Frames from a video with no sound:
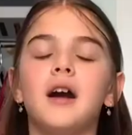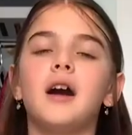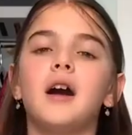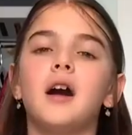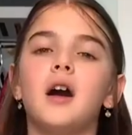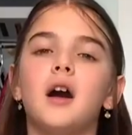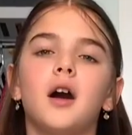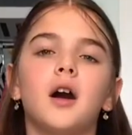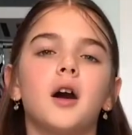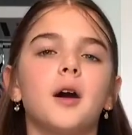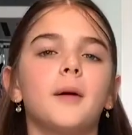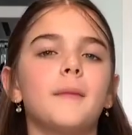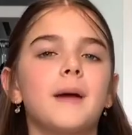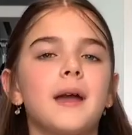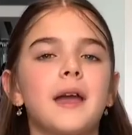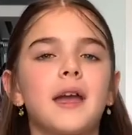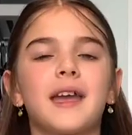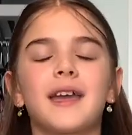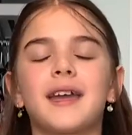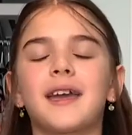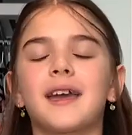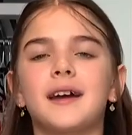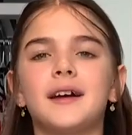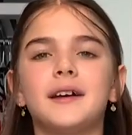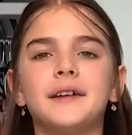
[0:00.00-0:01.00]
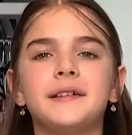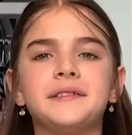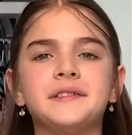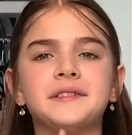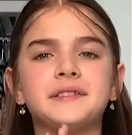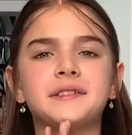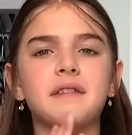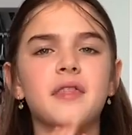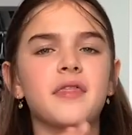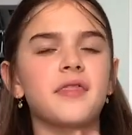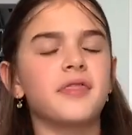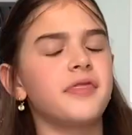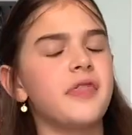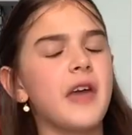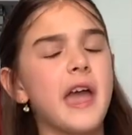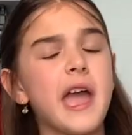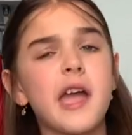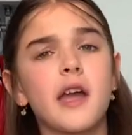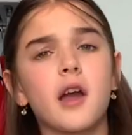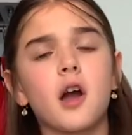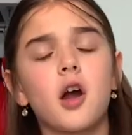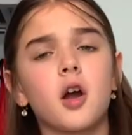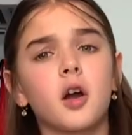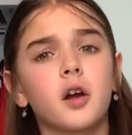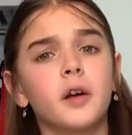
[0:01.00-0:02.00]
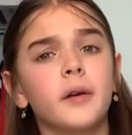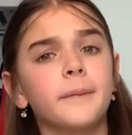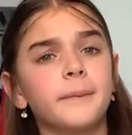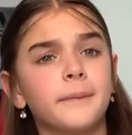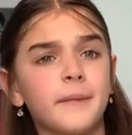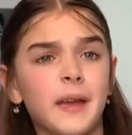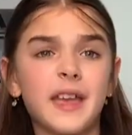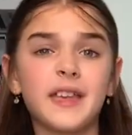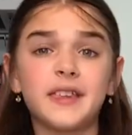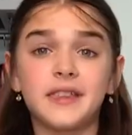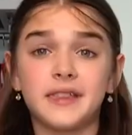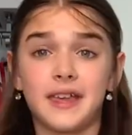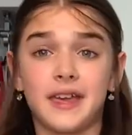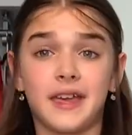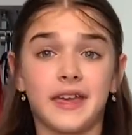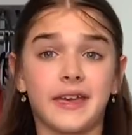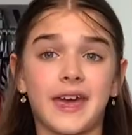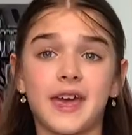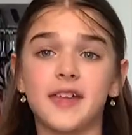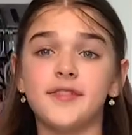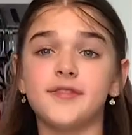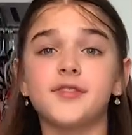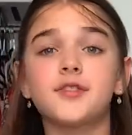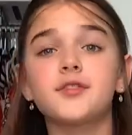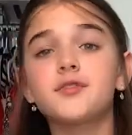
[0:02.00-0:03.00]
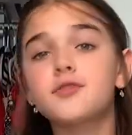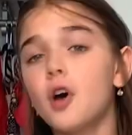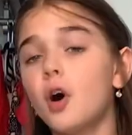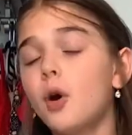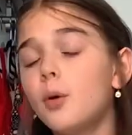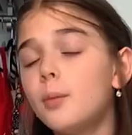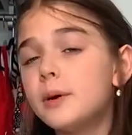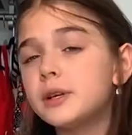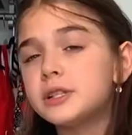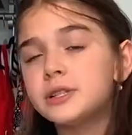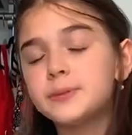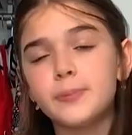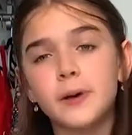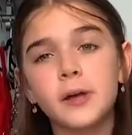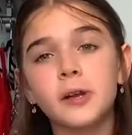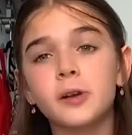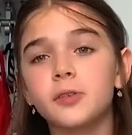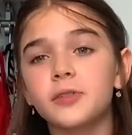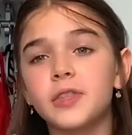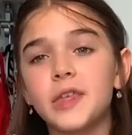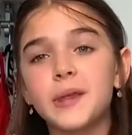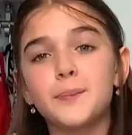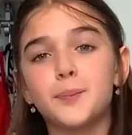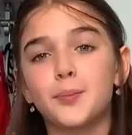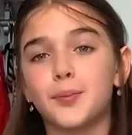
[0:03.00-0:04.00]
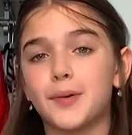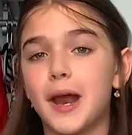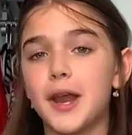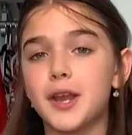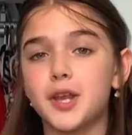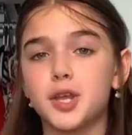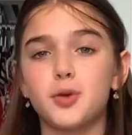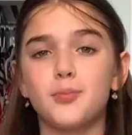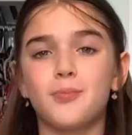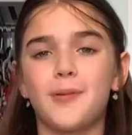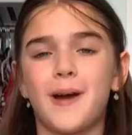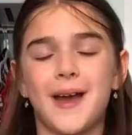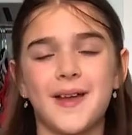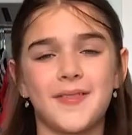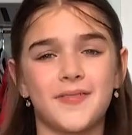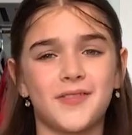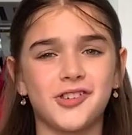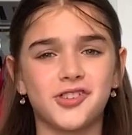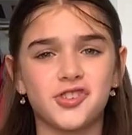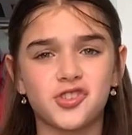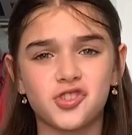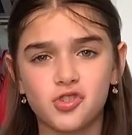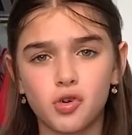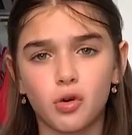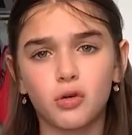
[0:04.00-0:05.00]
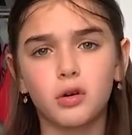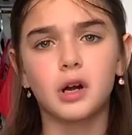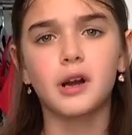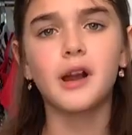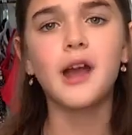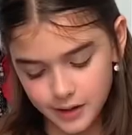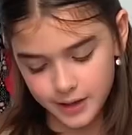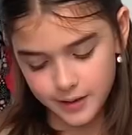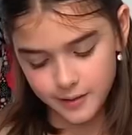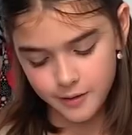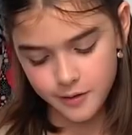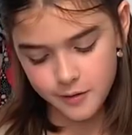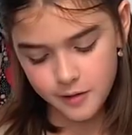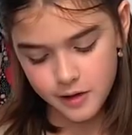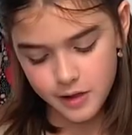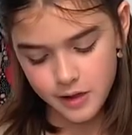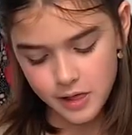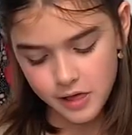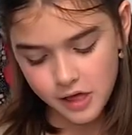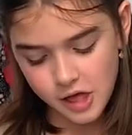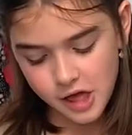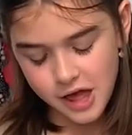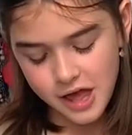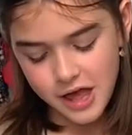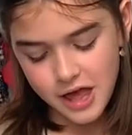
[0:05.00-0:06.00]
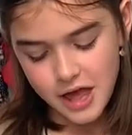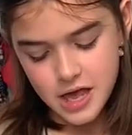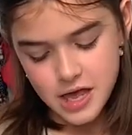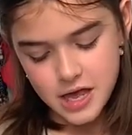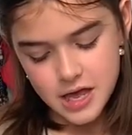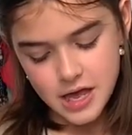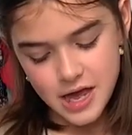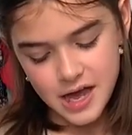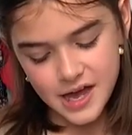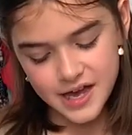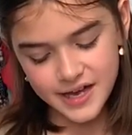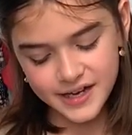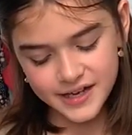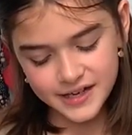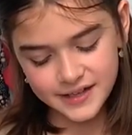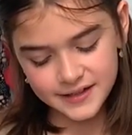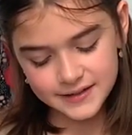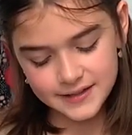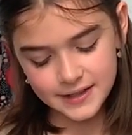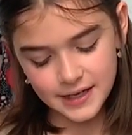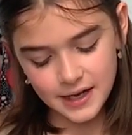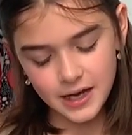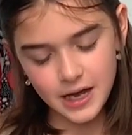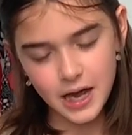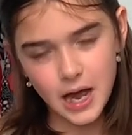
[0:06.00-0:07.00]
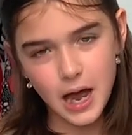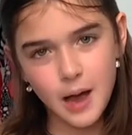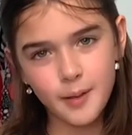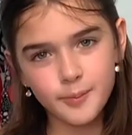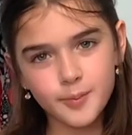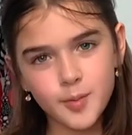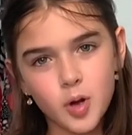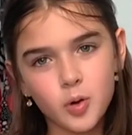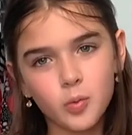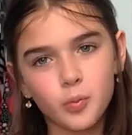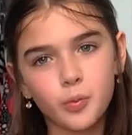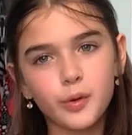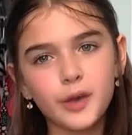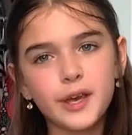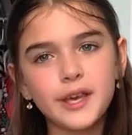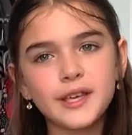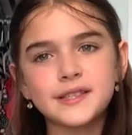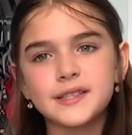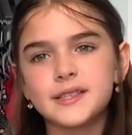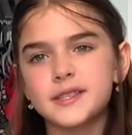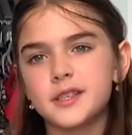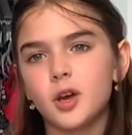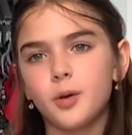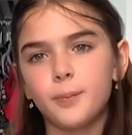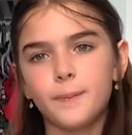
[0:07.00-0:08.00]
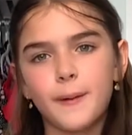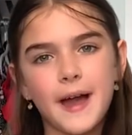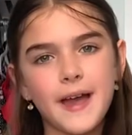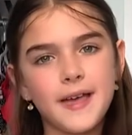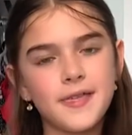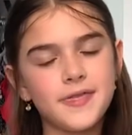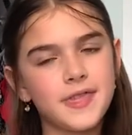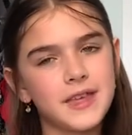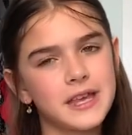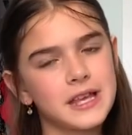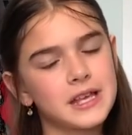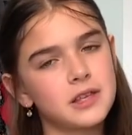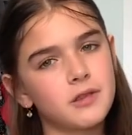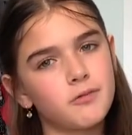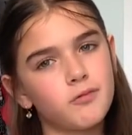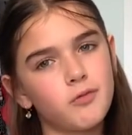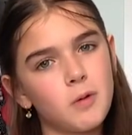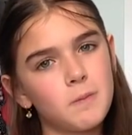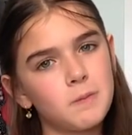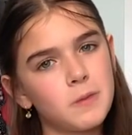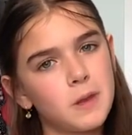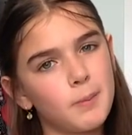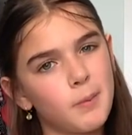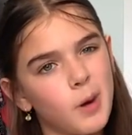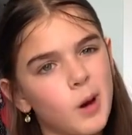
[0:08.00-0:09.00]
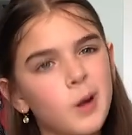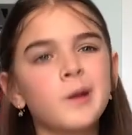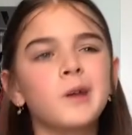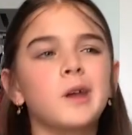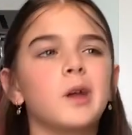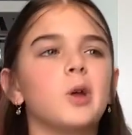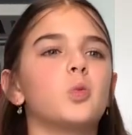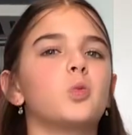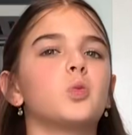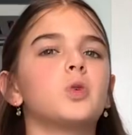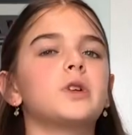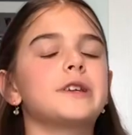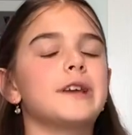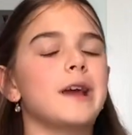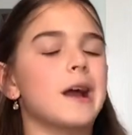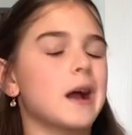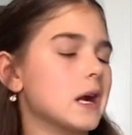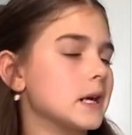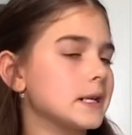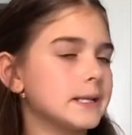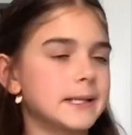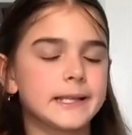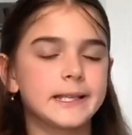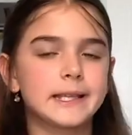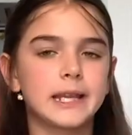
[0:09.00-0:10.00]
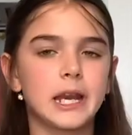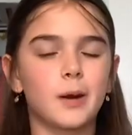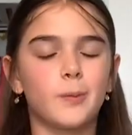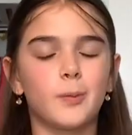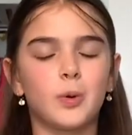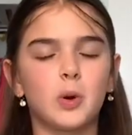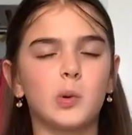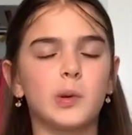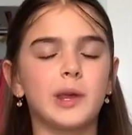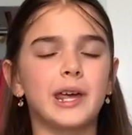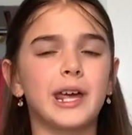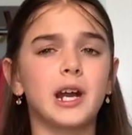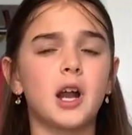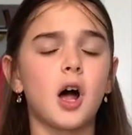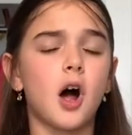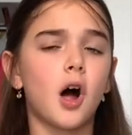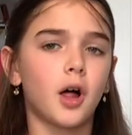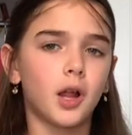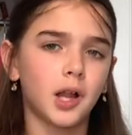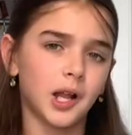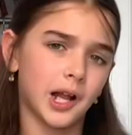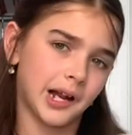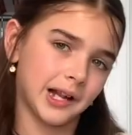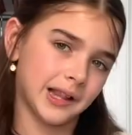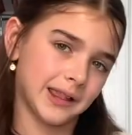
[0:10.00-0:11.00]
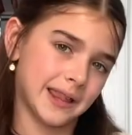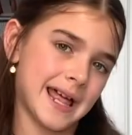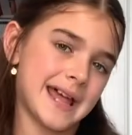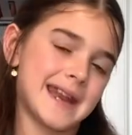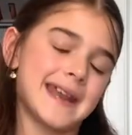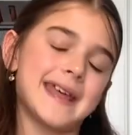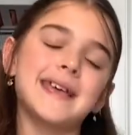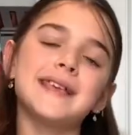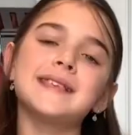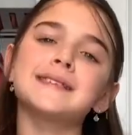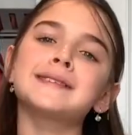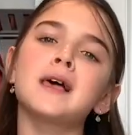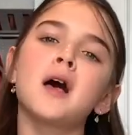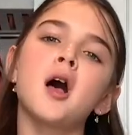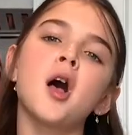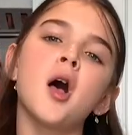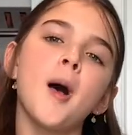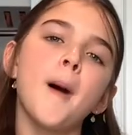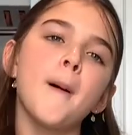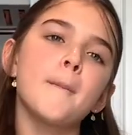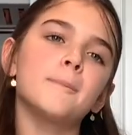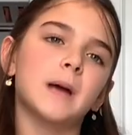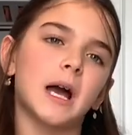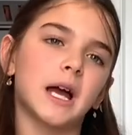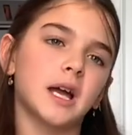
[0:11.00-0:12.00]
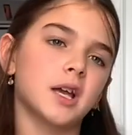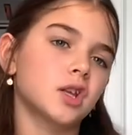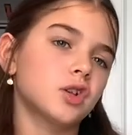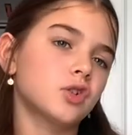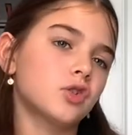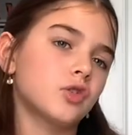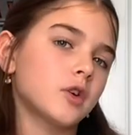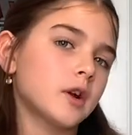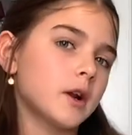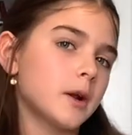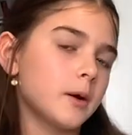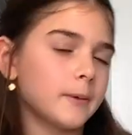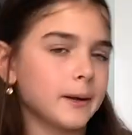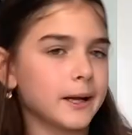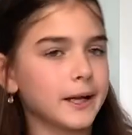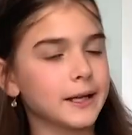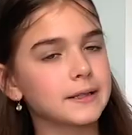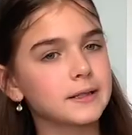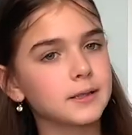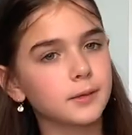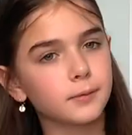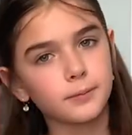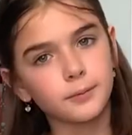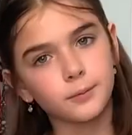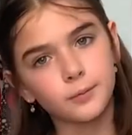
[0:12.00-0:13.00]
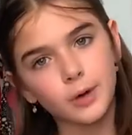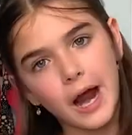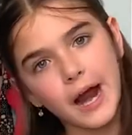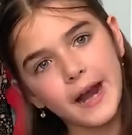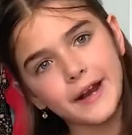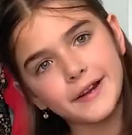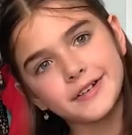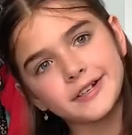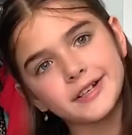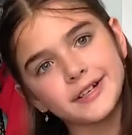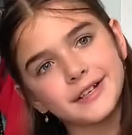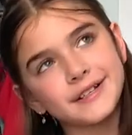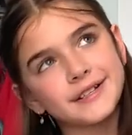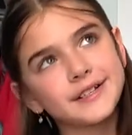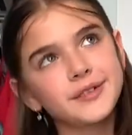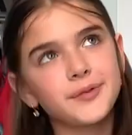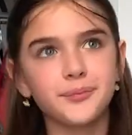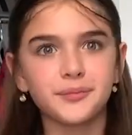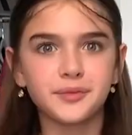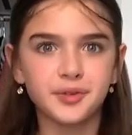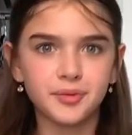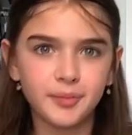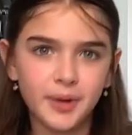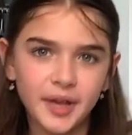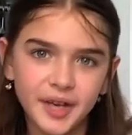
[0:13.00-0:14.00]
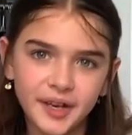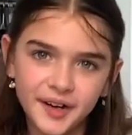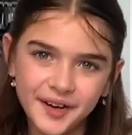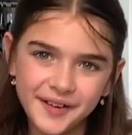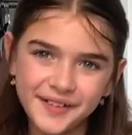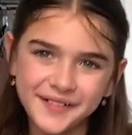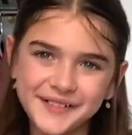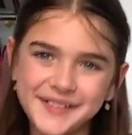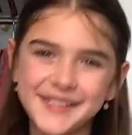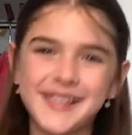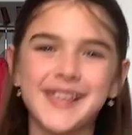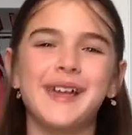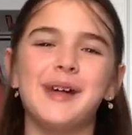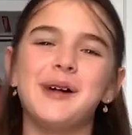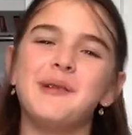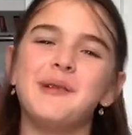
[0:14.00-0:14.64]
And they are amazing and so much better than bread you buy at the store. And we still buy things from the market, which are sustainable. We get all our lettuce package free. We get some radishes, some tomatoes,